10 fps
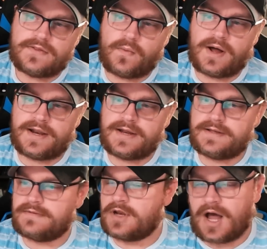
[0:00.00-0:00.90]
The
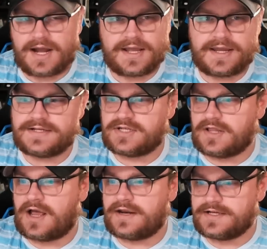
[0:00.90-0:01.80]
one knock against
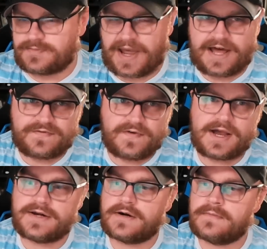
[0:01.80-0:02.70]
Alania's
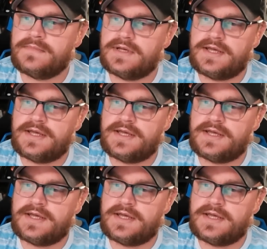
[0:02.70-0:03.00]
Pathfinder